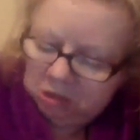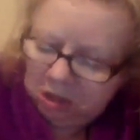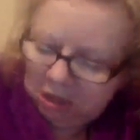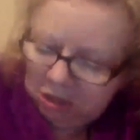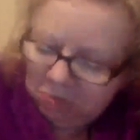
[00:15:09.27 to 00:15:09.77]

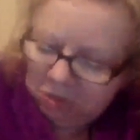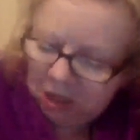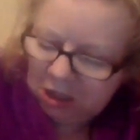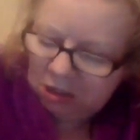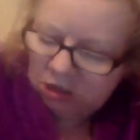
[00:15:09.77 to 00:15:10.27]
data
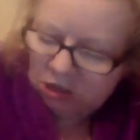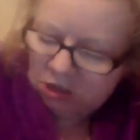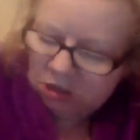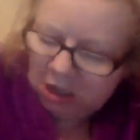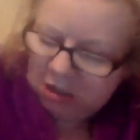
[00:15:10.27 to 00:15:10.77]

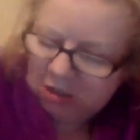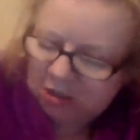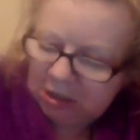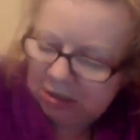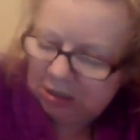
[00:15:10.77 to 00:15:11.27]
protection, and I
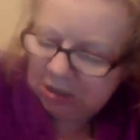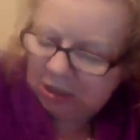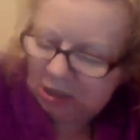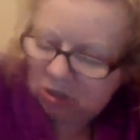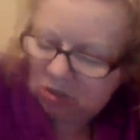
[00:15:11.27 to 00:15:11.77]
said this
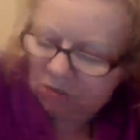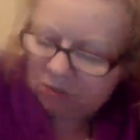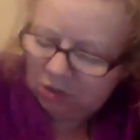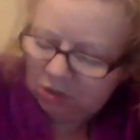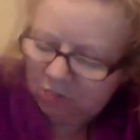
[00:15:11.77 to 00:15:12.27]
head
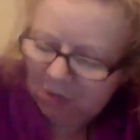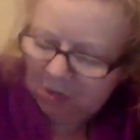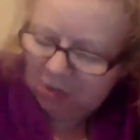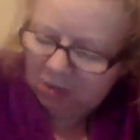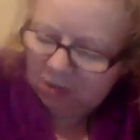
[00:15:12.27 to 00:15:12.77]
office is
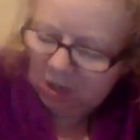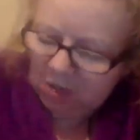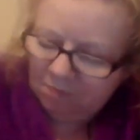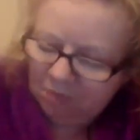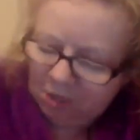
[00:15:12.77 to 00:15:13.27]
based,
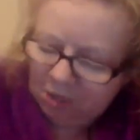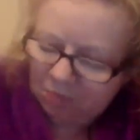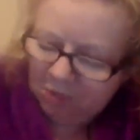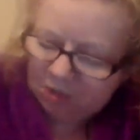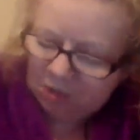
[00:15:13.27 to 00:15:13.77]
companies
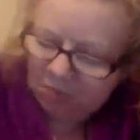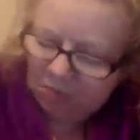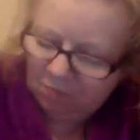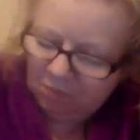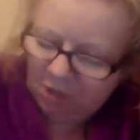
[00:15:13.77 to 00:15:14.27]
based up
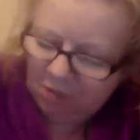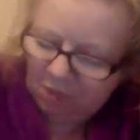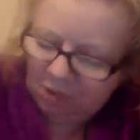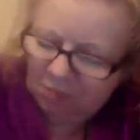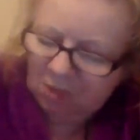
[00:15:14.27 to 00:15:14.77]
in
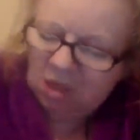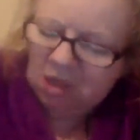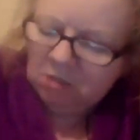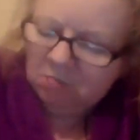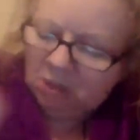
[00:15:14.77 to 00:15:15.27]
Birmingham,
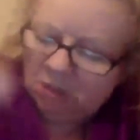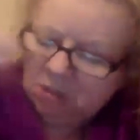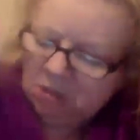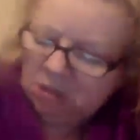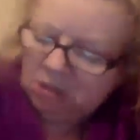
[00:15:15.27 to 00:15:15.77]
but
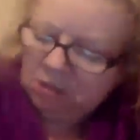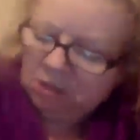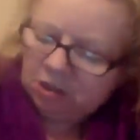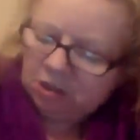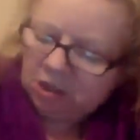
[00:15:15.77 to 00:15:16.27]
you look on the
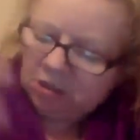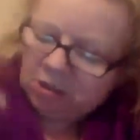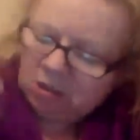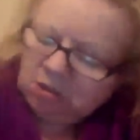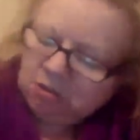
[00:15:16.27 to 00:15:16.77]
internet and they
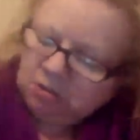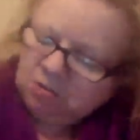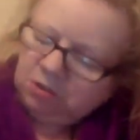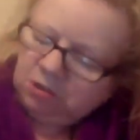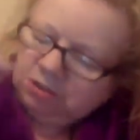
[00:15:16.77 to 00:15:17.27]
got
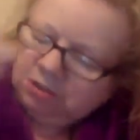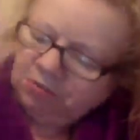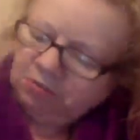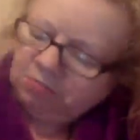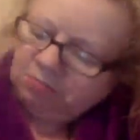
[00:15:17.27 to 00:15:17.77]
all these
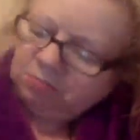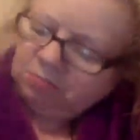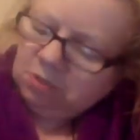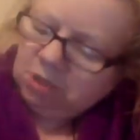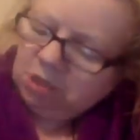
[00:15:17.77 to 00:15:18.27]
different
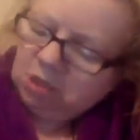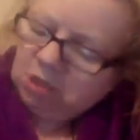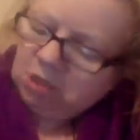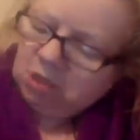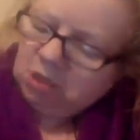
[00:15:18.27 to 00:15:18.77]

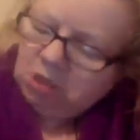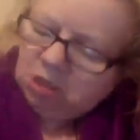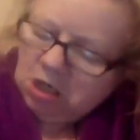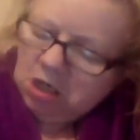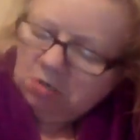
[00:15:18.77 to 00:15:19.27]

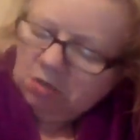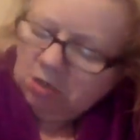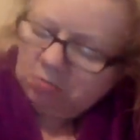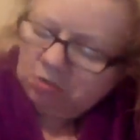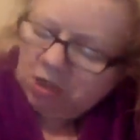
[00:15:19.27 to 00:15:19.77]

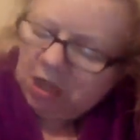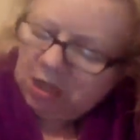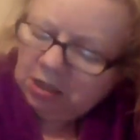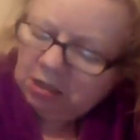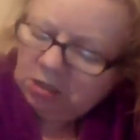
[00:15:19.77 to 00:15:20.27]
care homes,
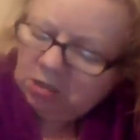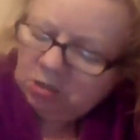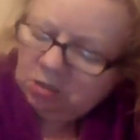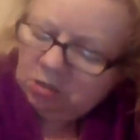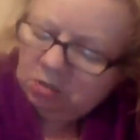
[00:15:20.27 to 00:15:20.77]
and of
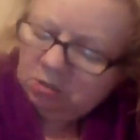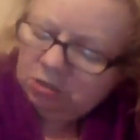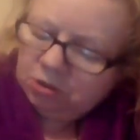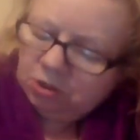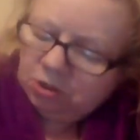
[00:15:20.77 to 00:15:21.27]

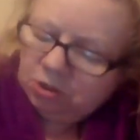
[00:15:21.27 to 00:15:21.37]
course